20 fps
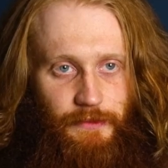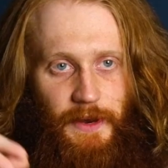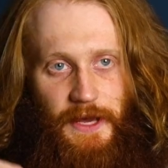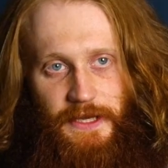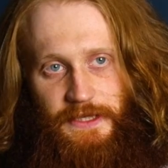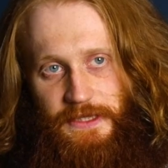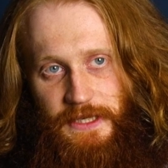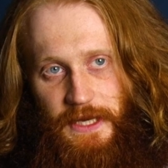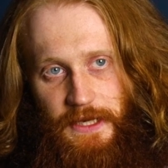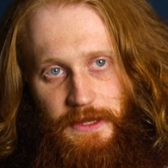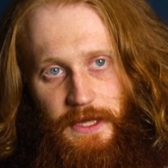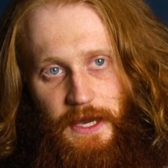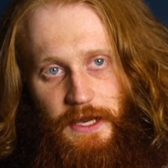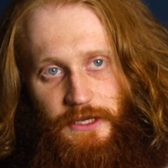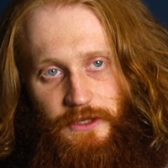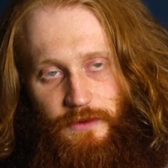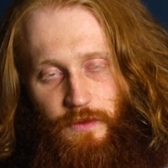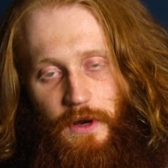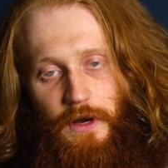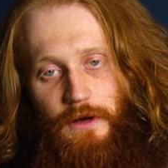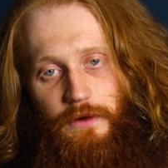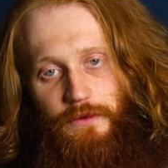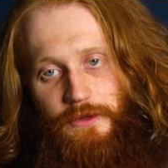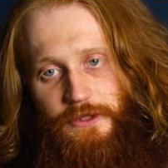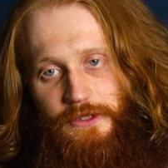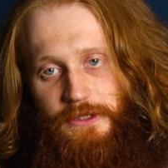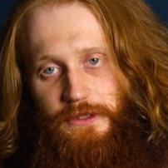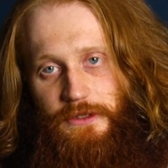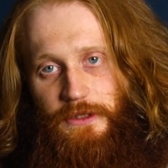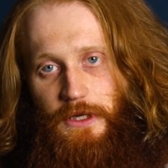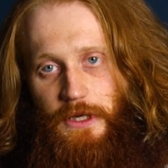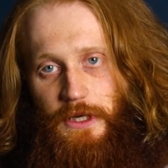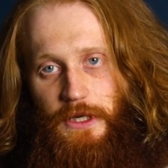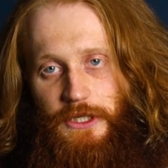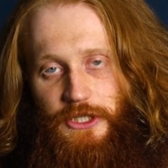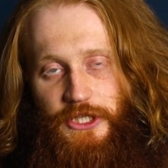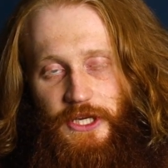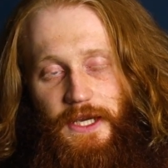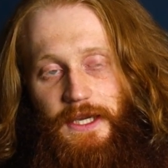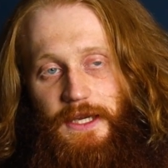to places like that as well was
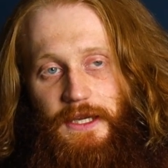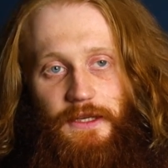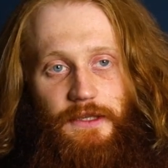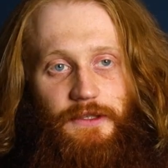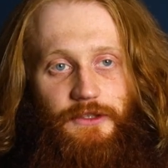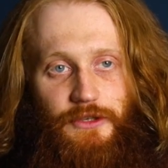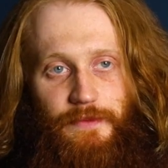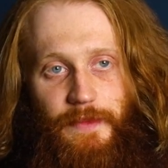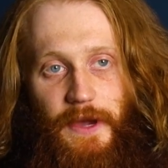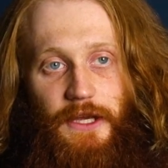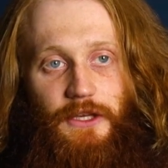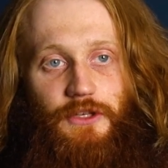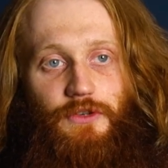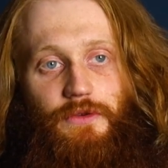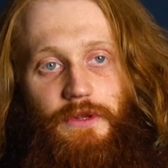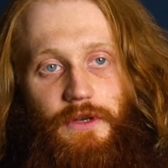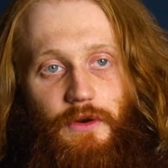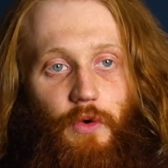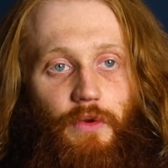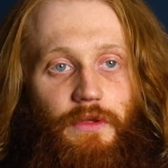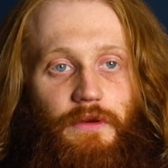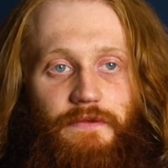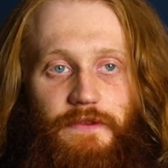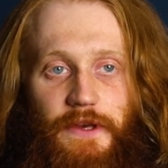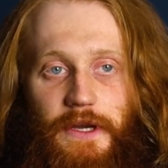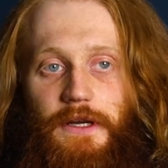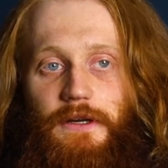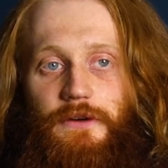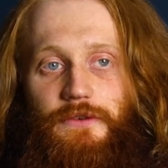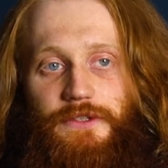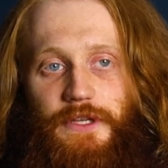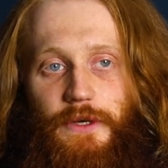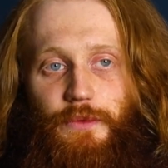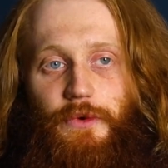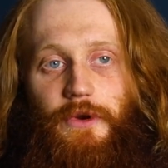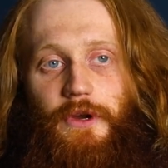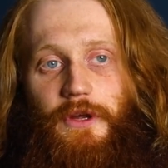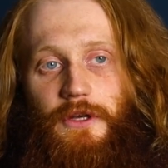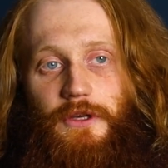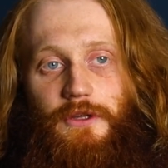checking to make sure that all the vehicles that
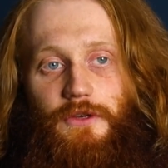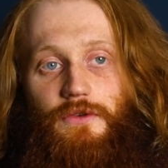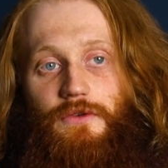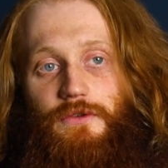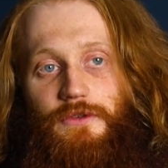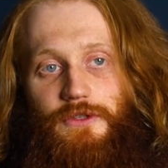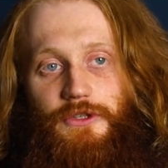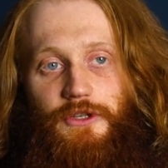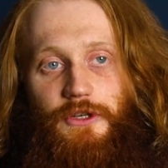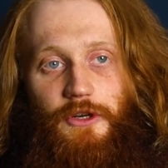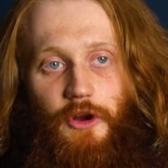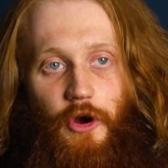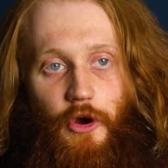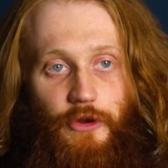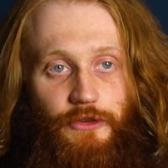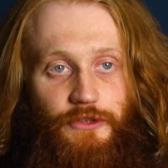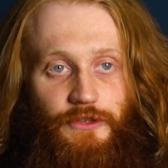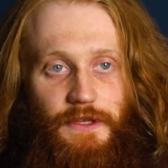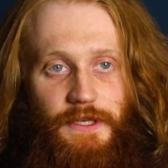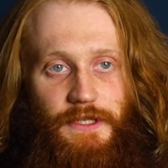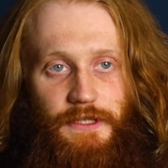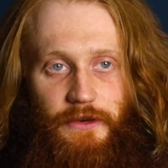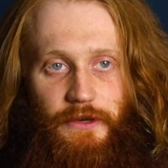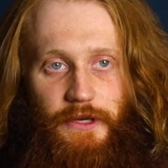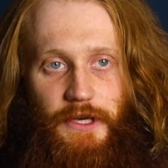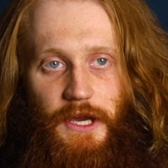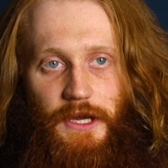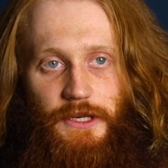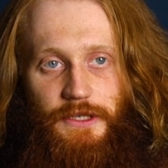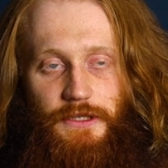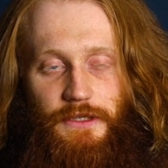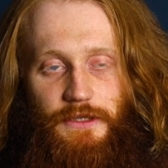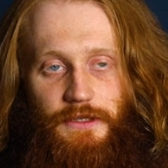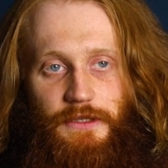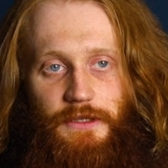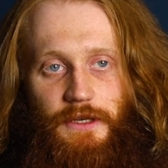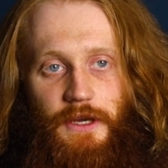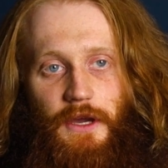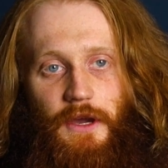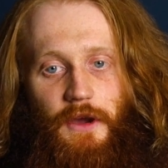we're going to use to go to these
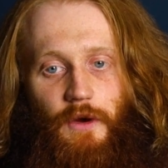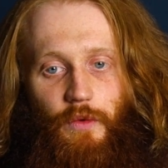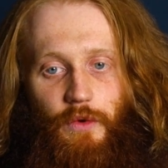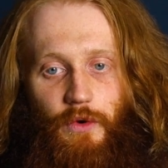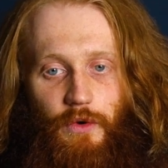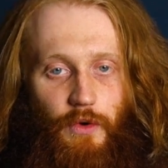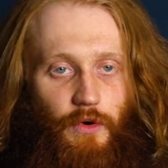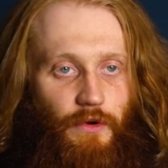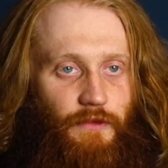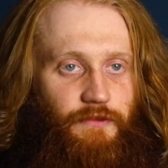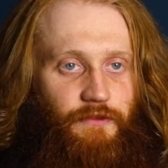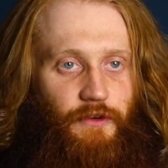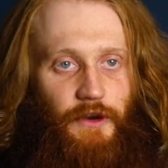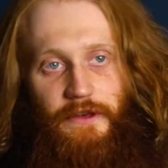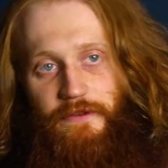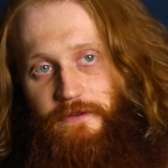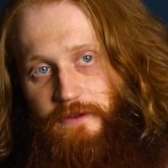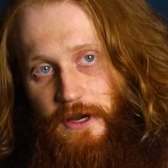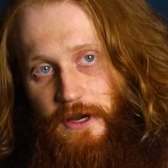locations were all fully